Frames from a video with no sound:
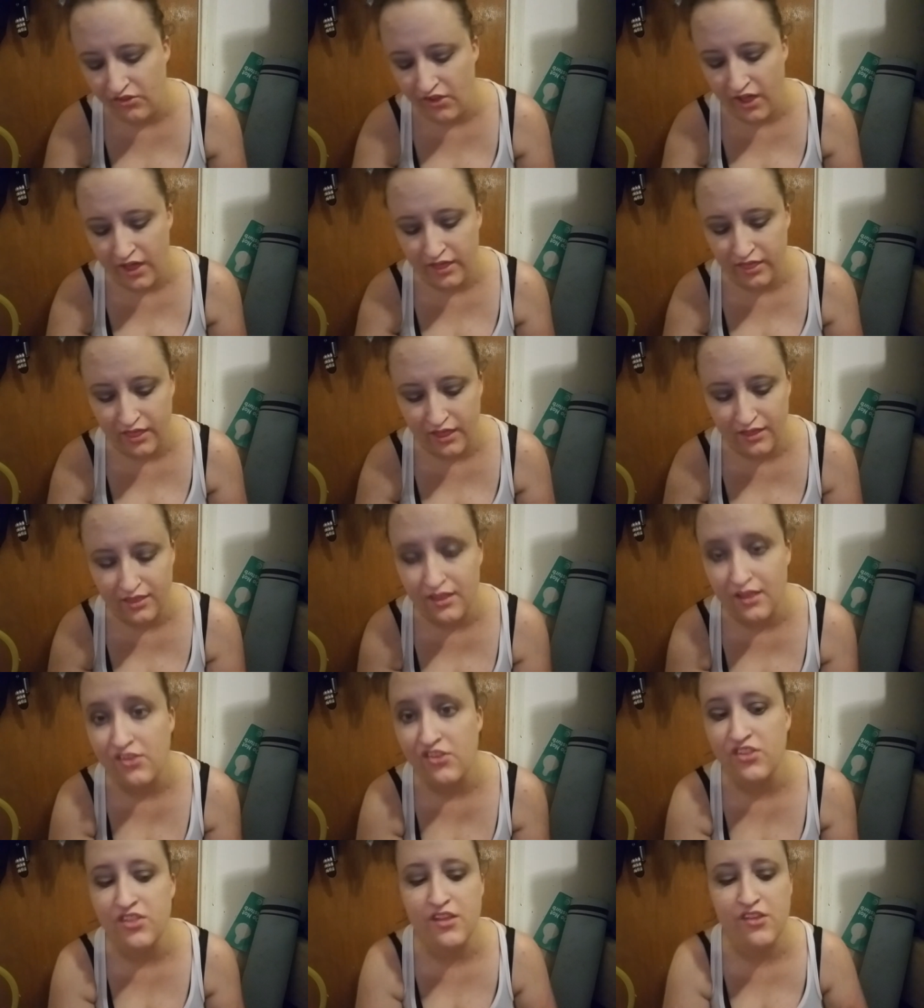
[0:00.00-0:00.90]
I like
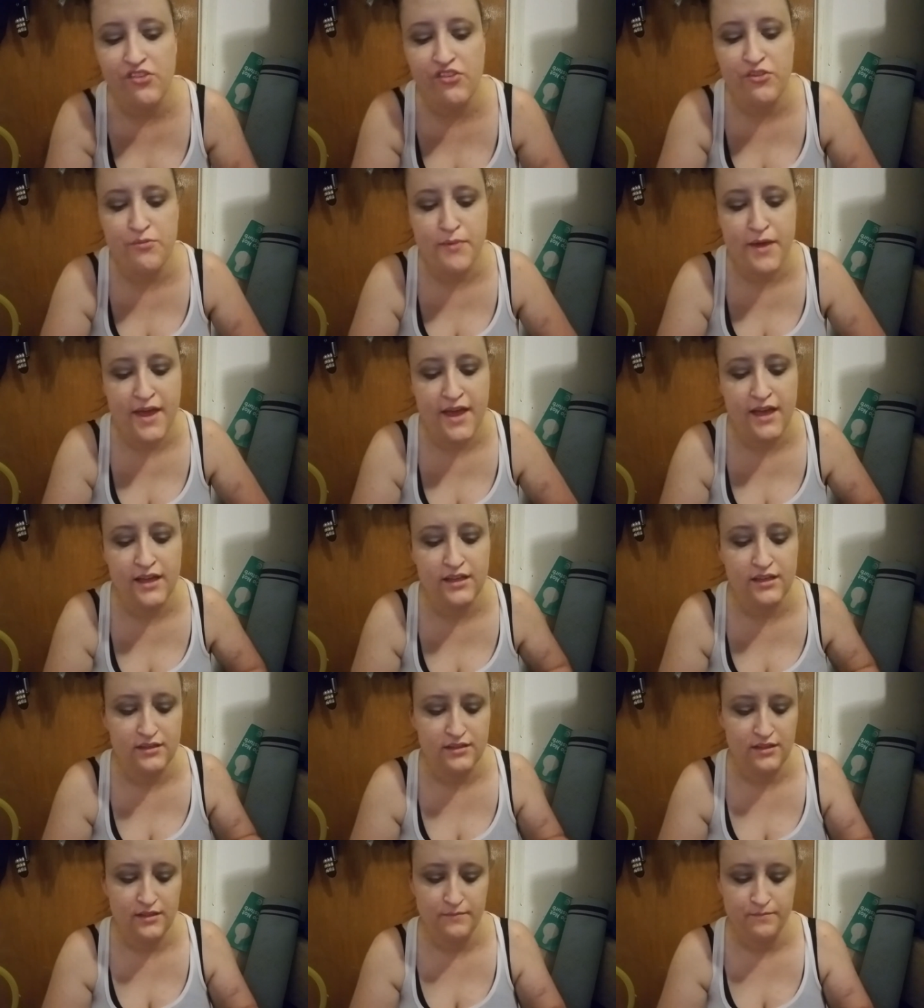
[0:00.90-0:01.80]
this, and this is the bag
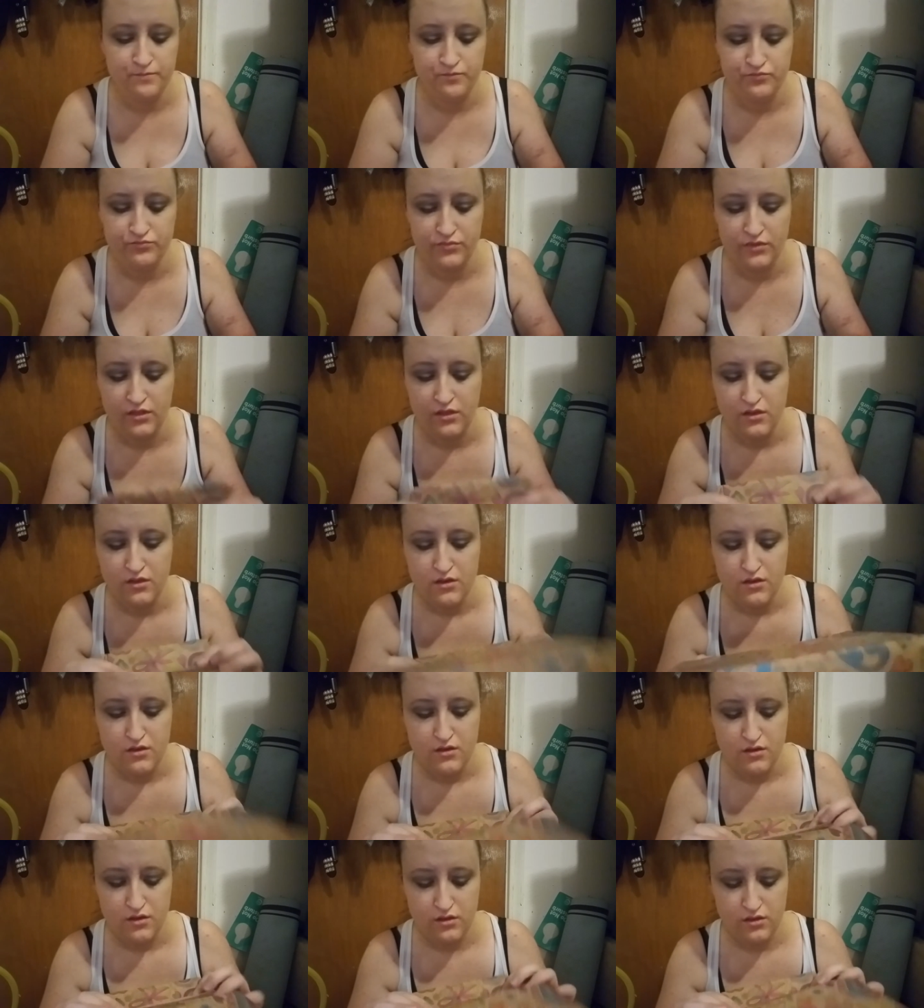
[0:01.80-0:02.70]
that,
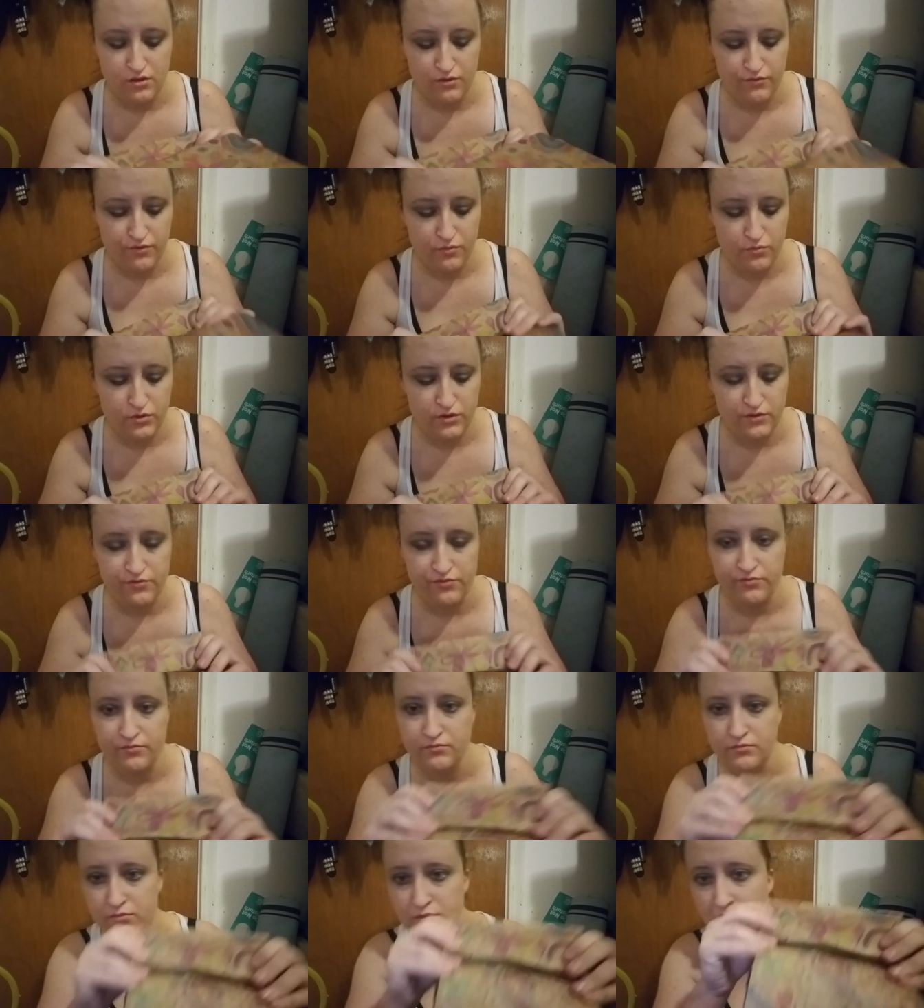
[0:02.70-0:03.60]
you know, if it would have
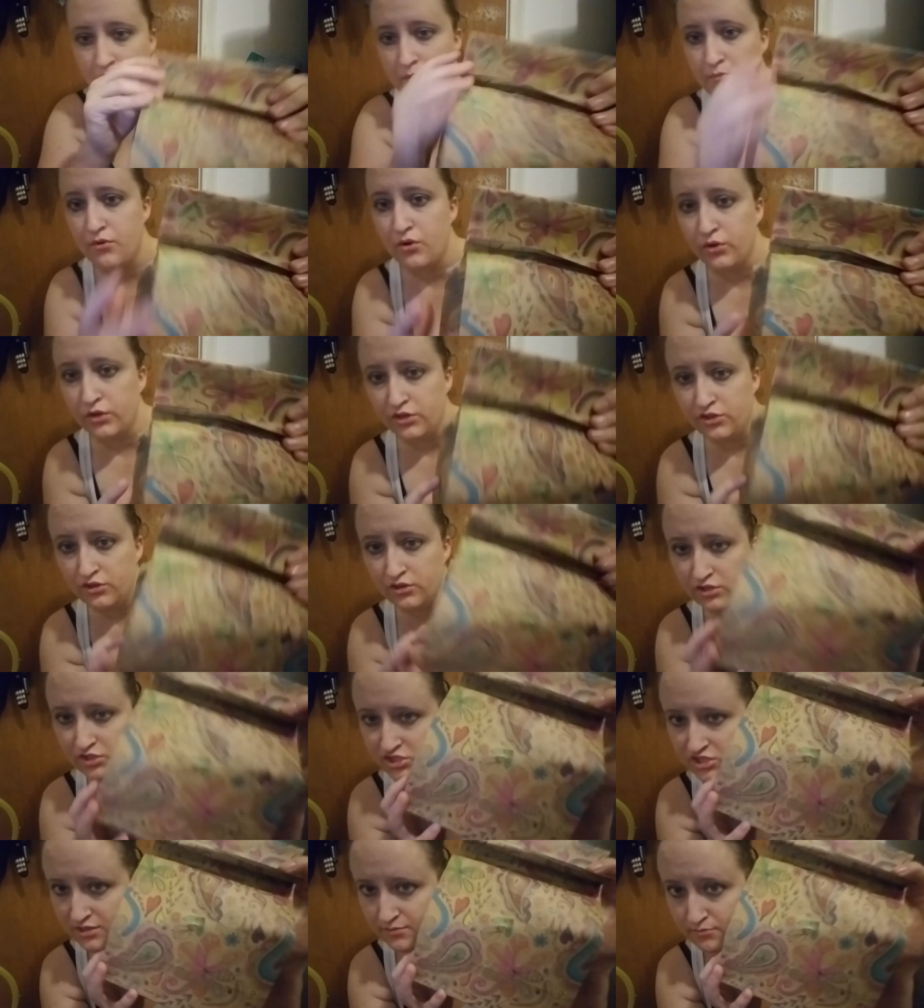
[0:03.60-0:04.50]
not broken during
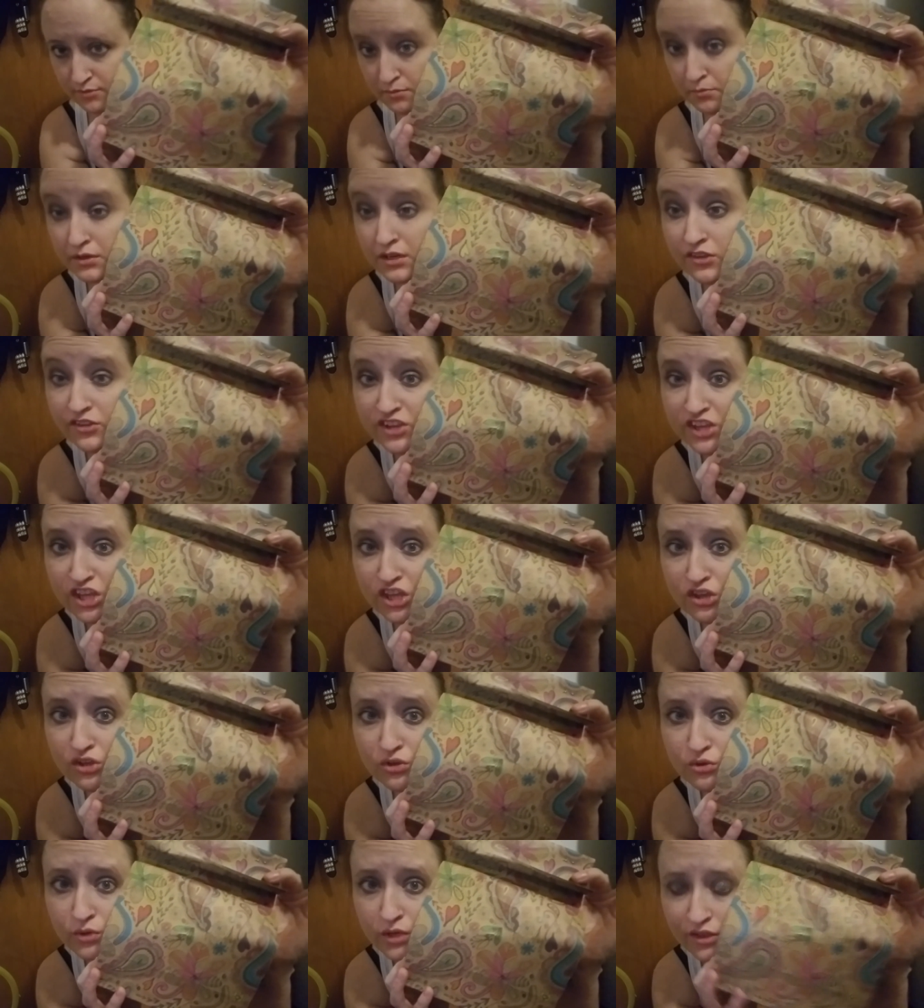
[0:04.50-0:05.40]
shipment, but it's
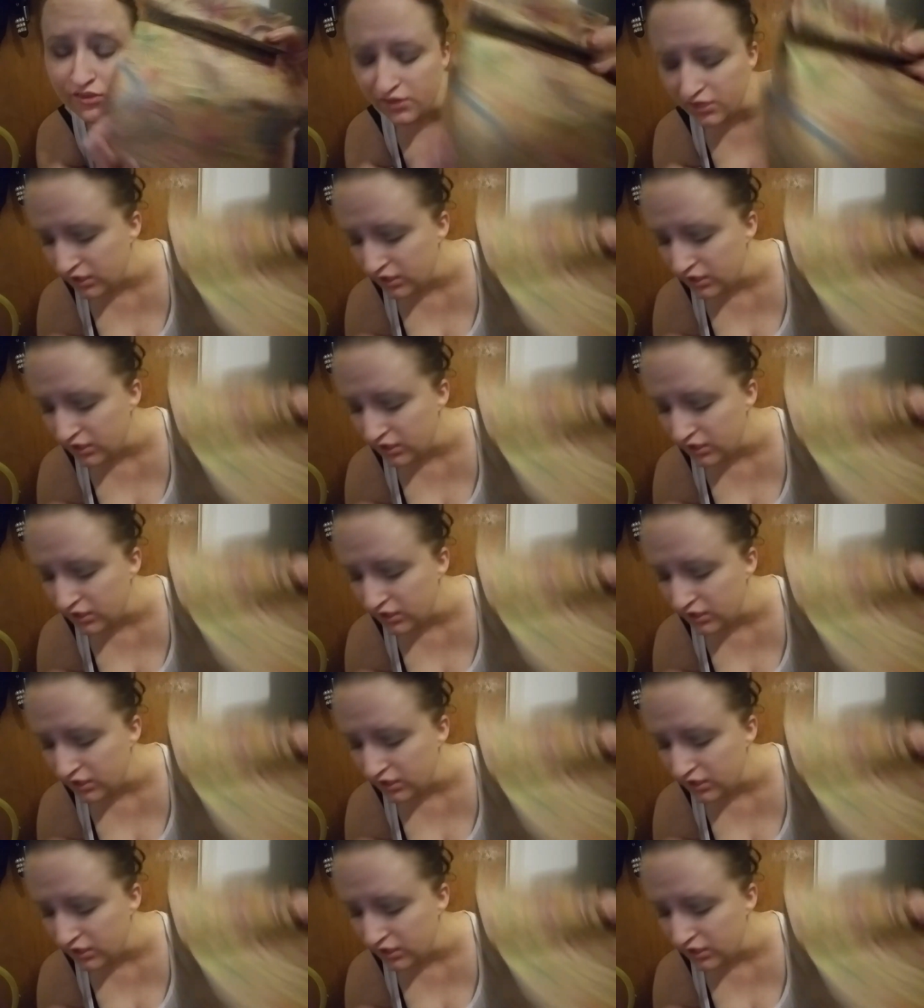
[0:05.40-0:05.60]
cute, isn't